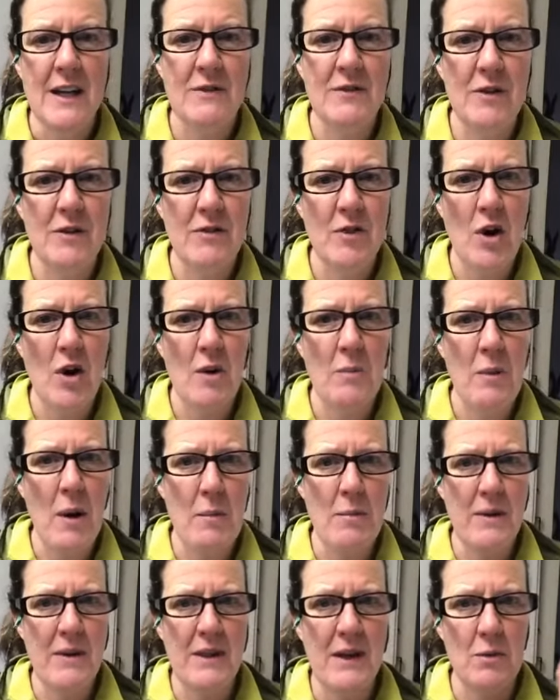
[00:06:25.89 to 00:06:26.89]
if you've got a
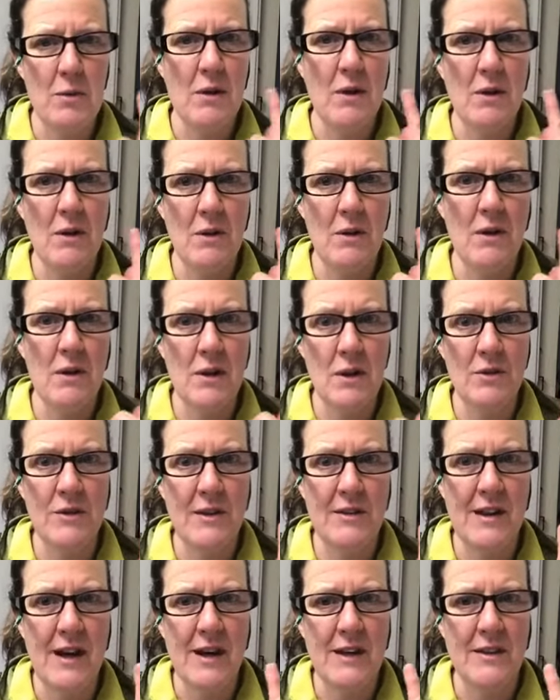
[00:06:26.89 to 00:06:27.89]
puppy that will use
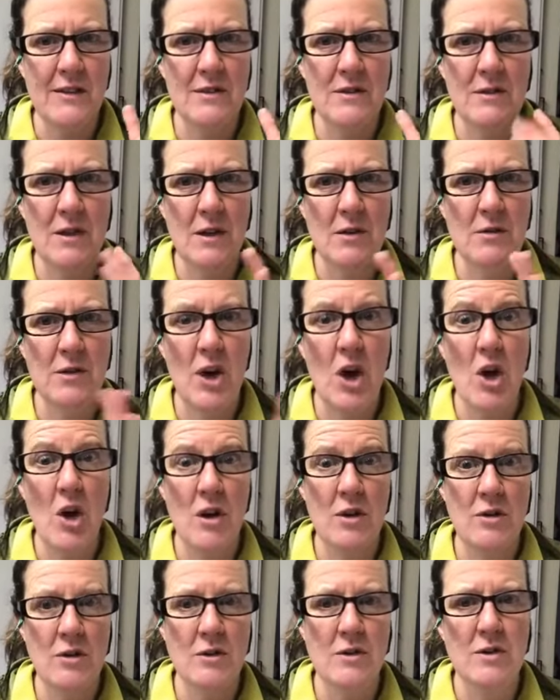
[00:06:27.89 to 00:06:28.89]
its eyes. So the
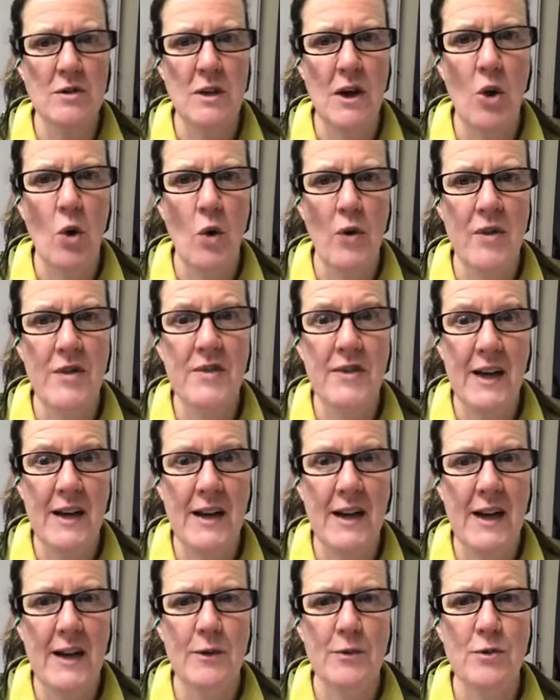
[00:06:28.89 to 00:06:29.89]
herders or the
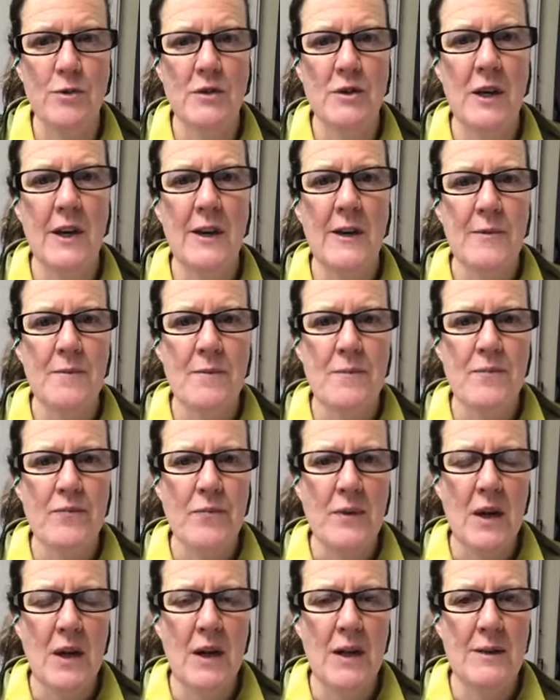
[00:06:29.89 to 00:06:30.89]
sight hounds
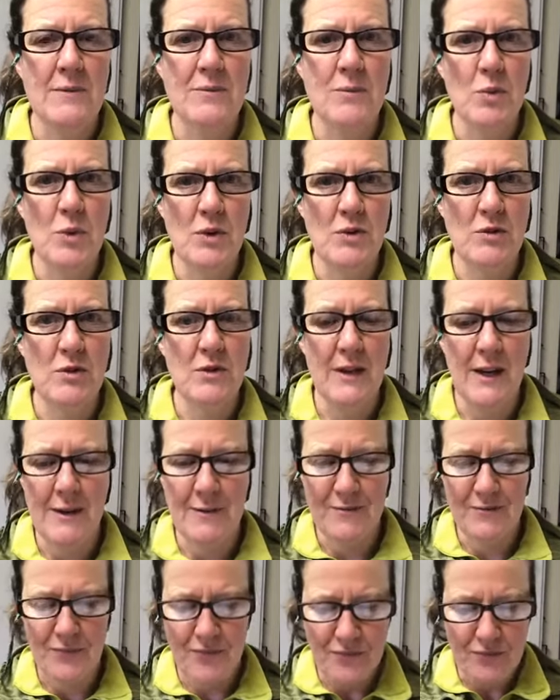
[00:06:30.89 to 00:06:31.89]
will do that.
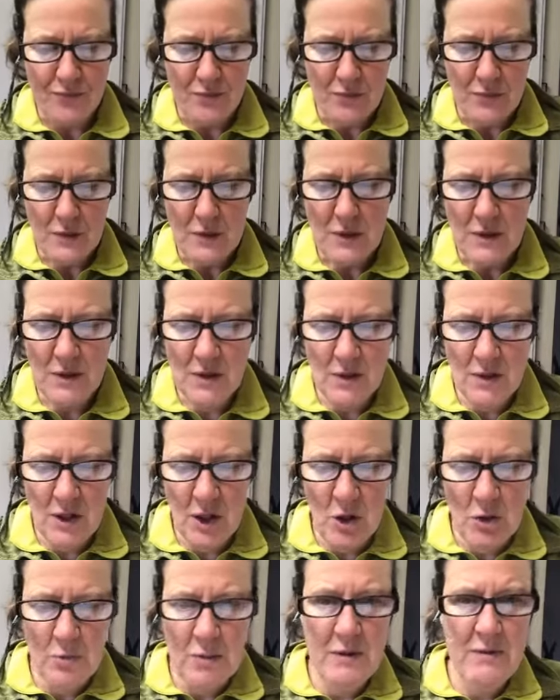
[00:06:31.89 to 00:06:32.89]

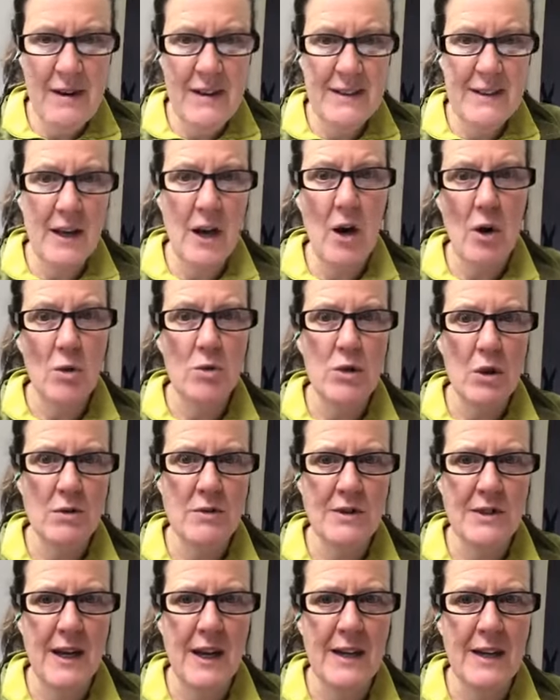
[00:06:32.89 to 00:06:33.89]
So be ready, hold
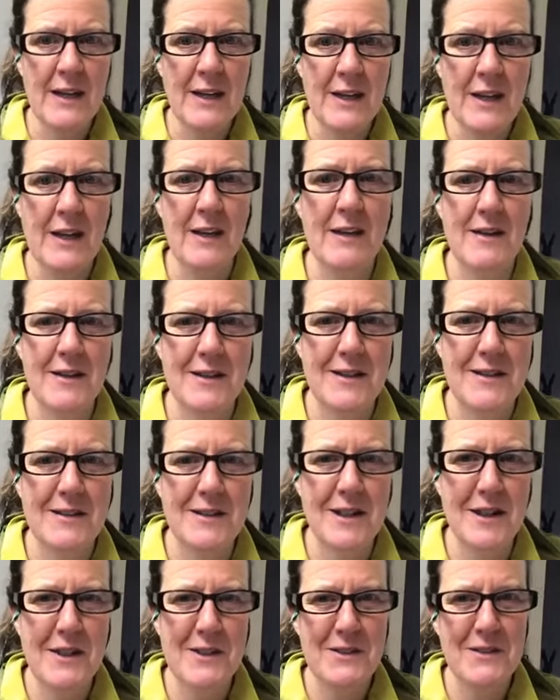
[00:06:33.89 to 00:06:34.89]
on tightly
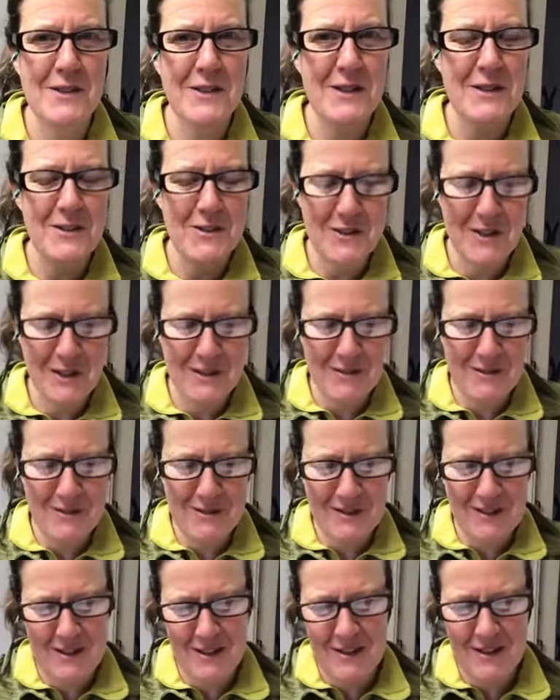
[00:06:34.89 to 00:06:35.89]

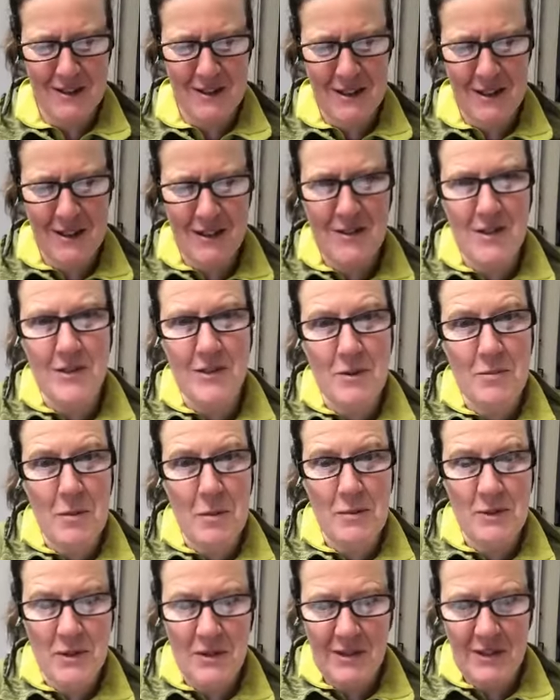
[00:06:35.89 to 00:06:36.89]
so that
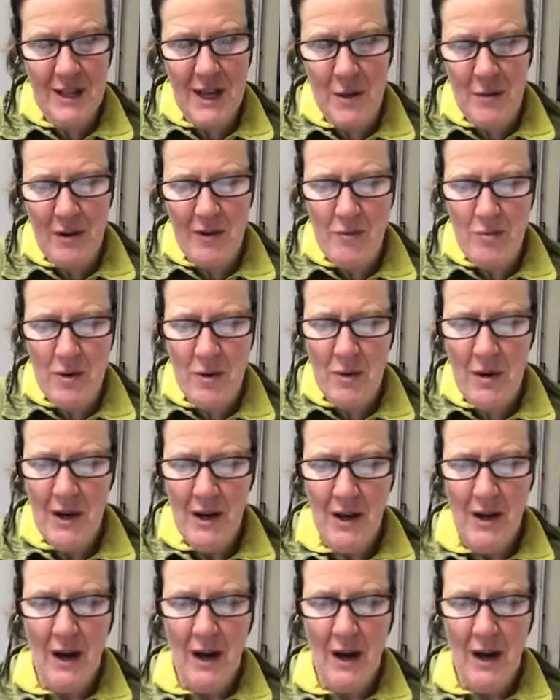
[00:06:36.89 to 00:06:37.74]
puppy doesn't get away from you.